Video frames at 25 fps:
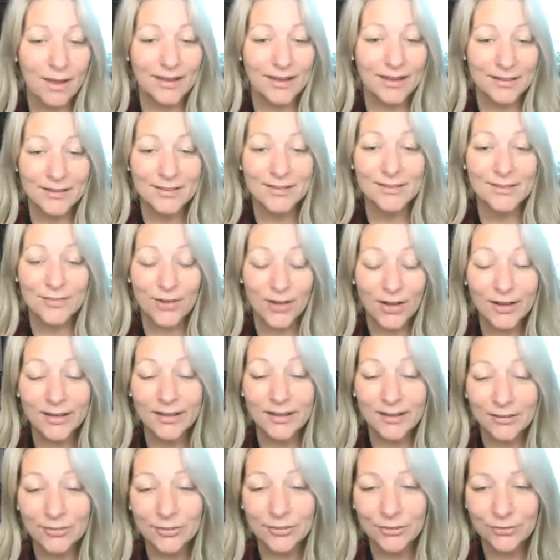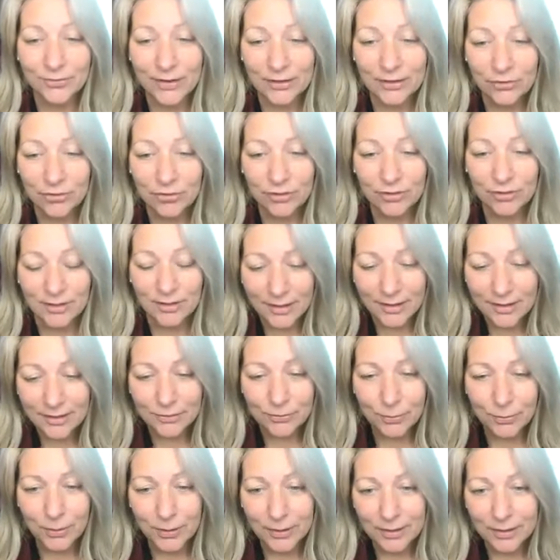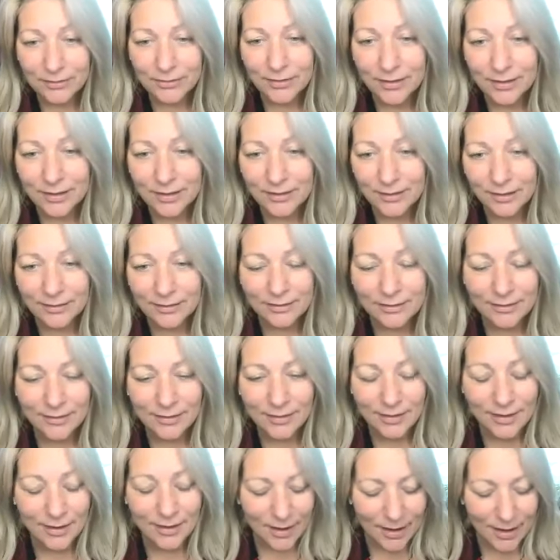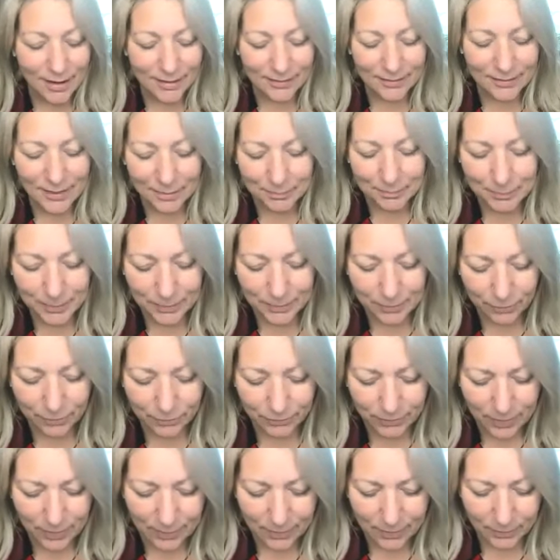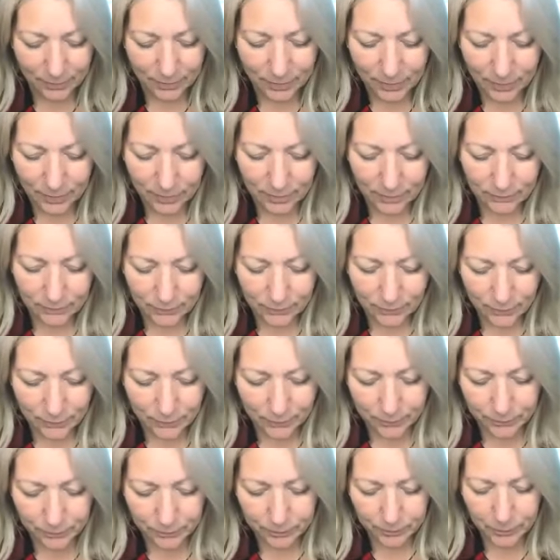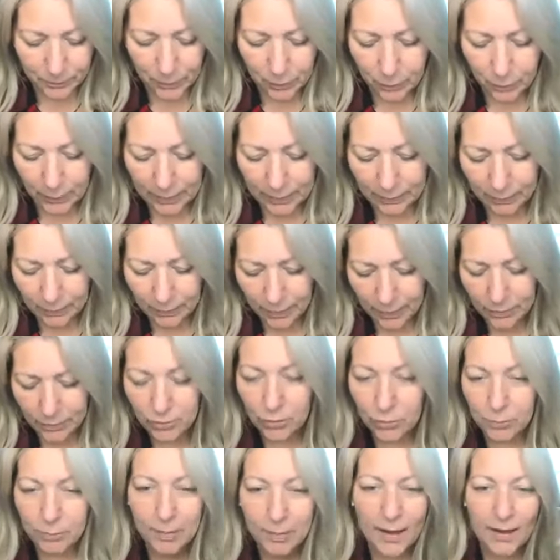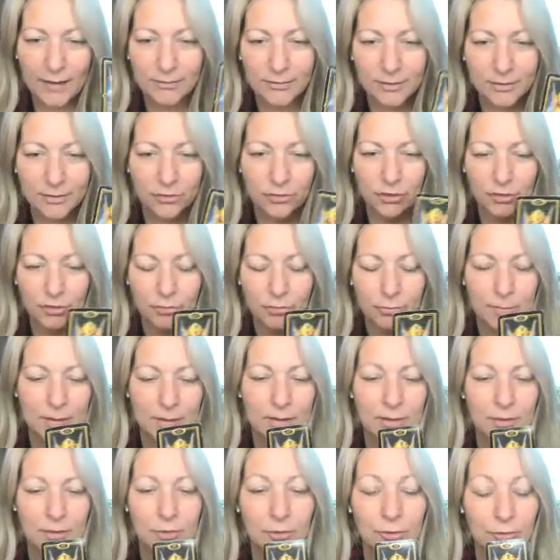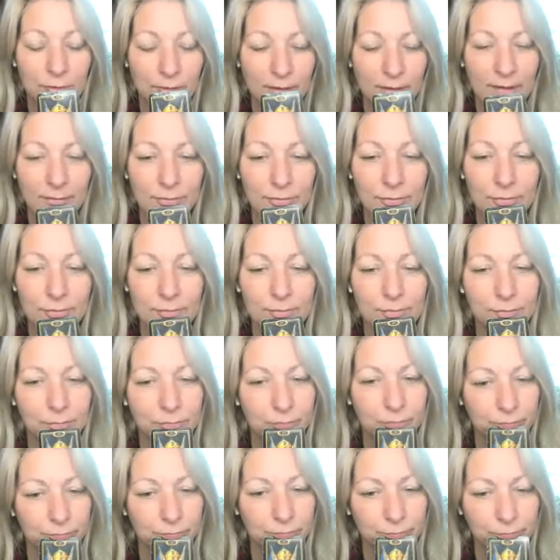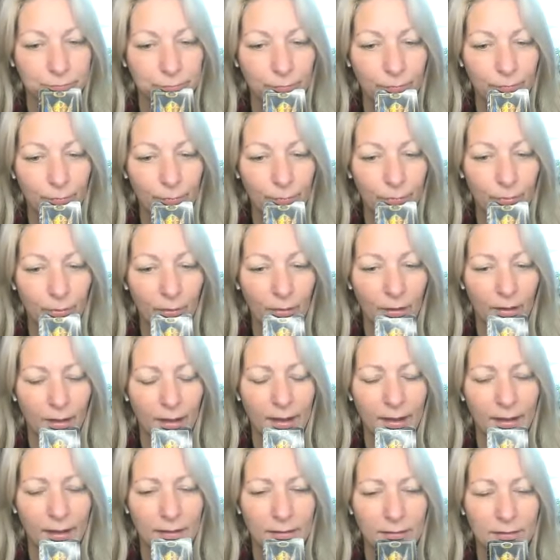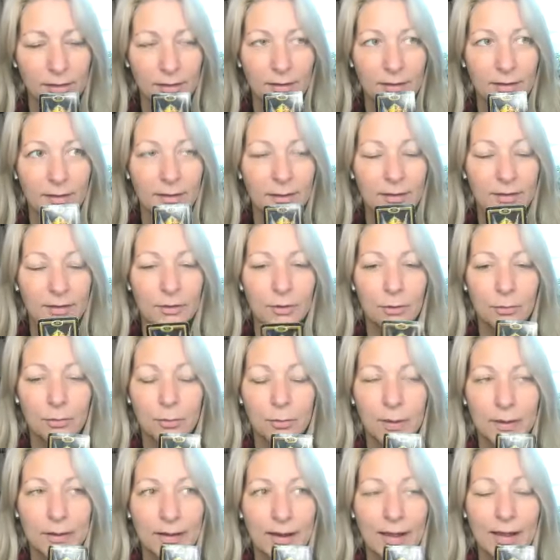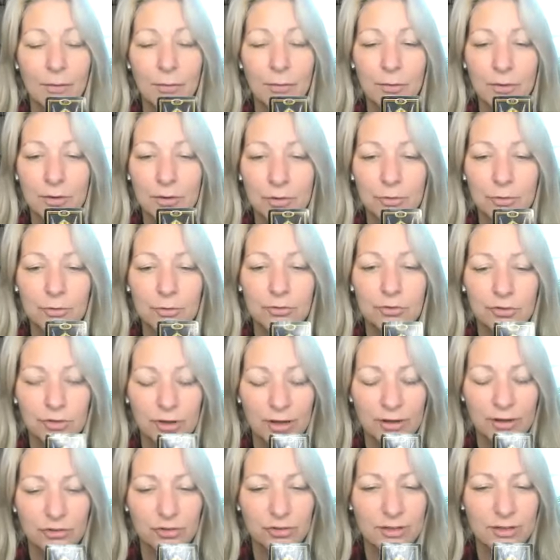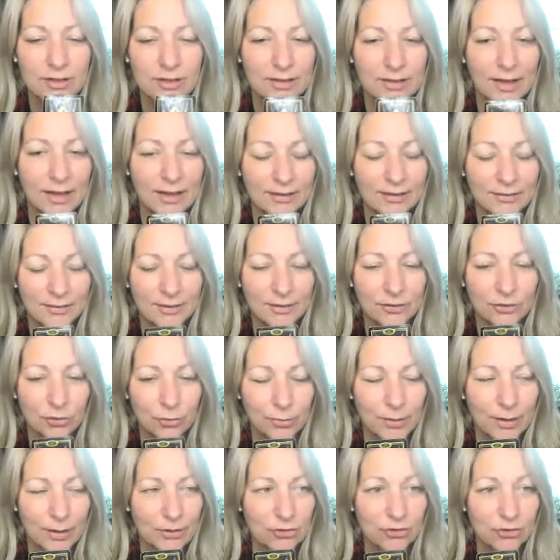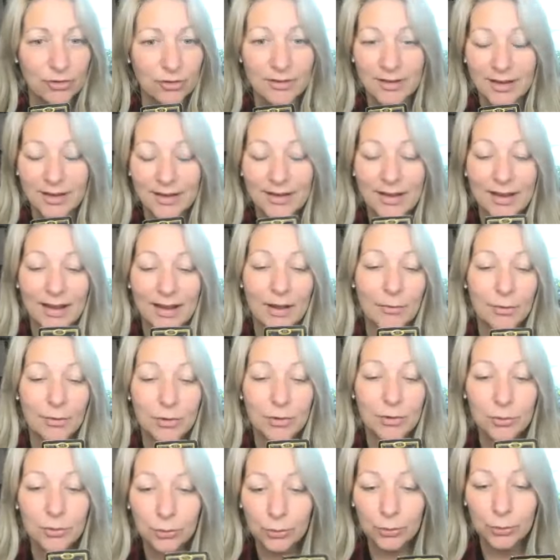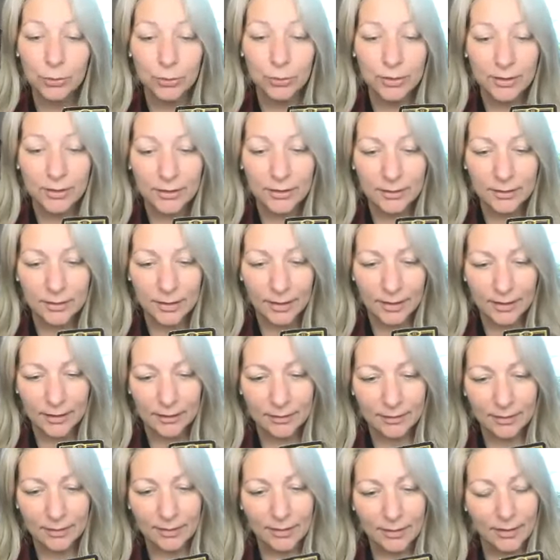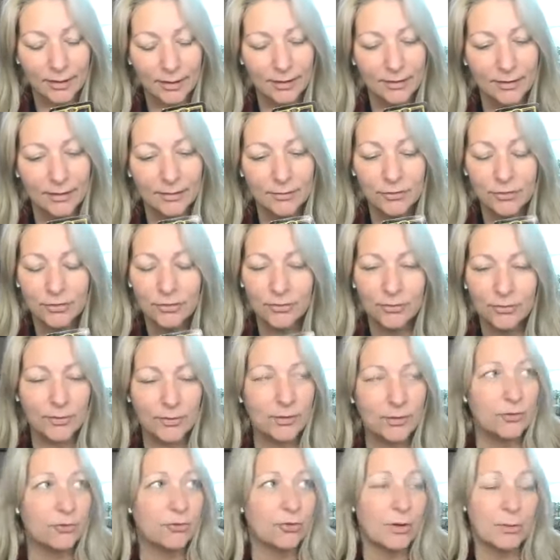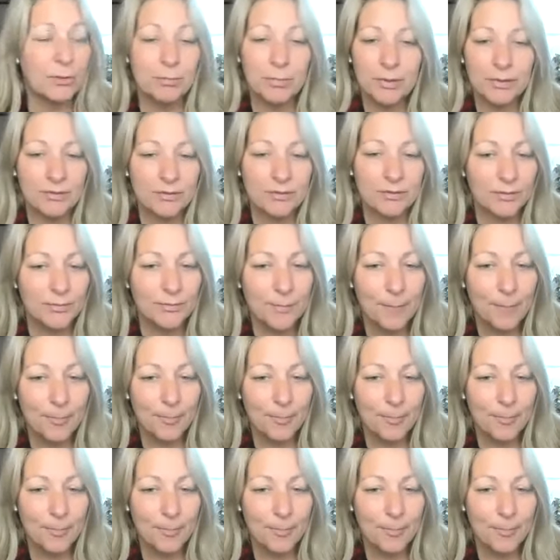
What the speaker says: And a divine intervention is what is needed on that bigger scale. So where are you passing judgment in your life? And, you know, how are you judging a situation? How are you looking in? And I just feel the trumpets.